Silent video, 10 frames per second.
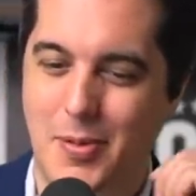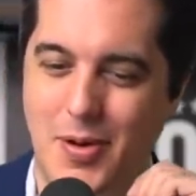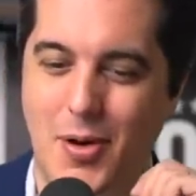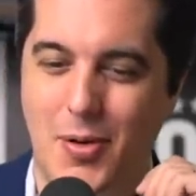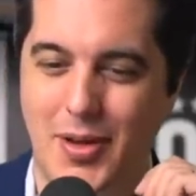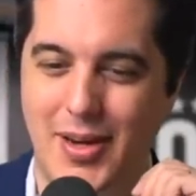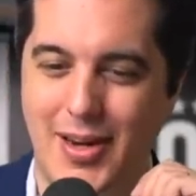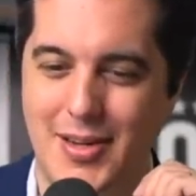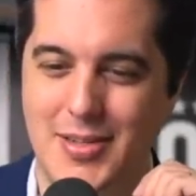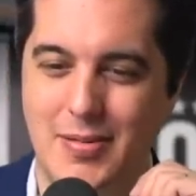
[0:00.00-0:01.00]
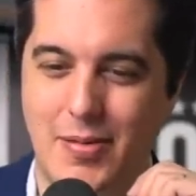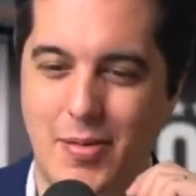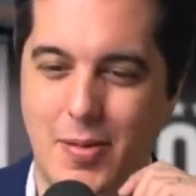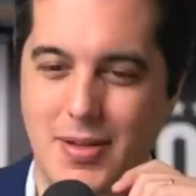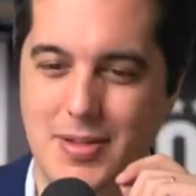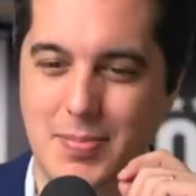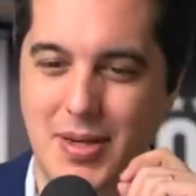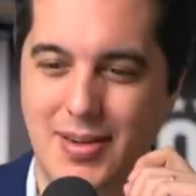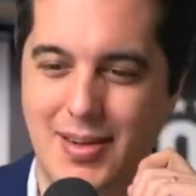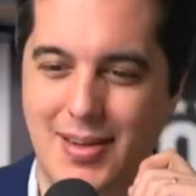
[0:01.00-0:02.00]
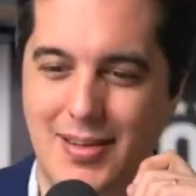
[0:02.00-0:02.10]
holiday, and I assume everyone's been